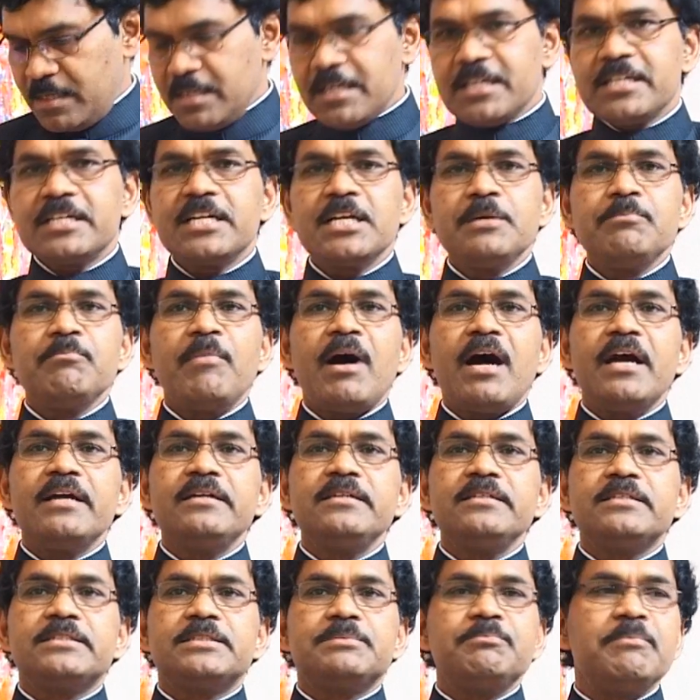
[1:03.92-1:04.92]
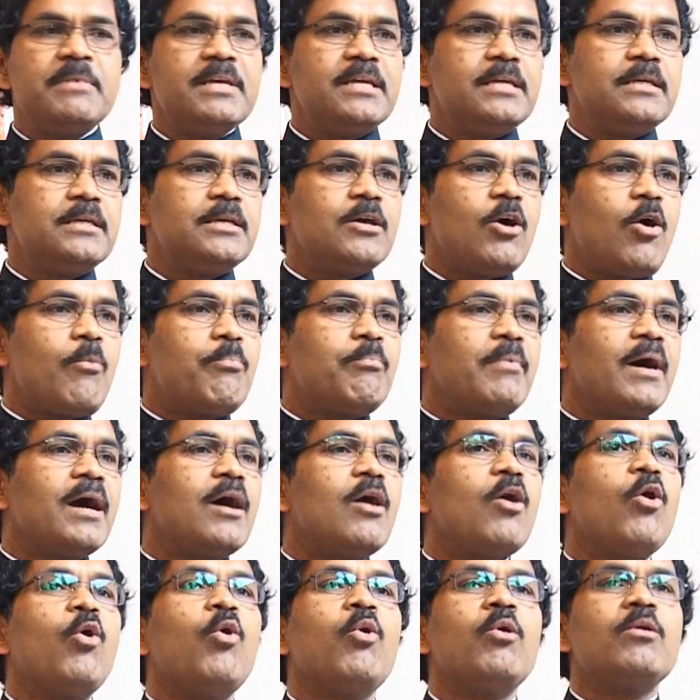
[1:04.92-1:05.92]
It reminds me of
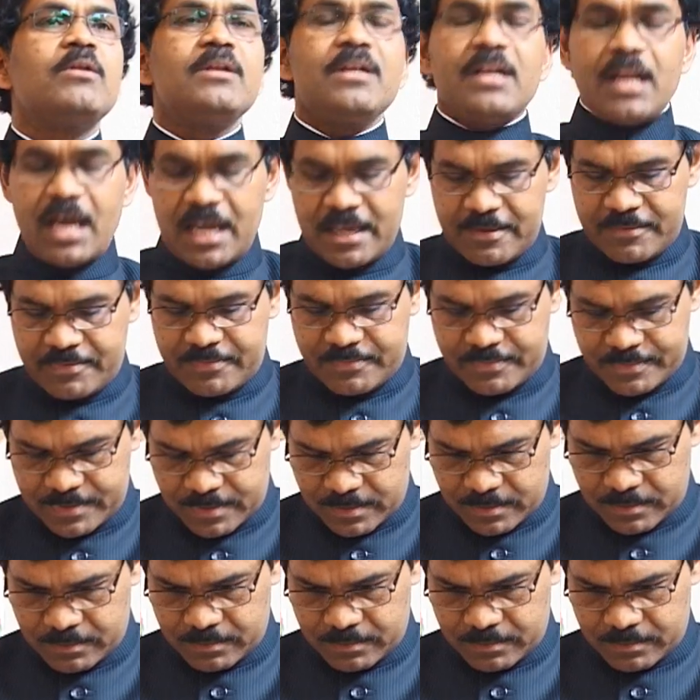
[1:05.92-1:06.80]
my own life.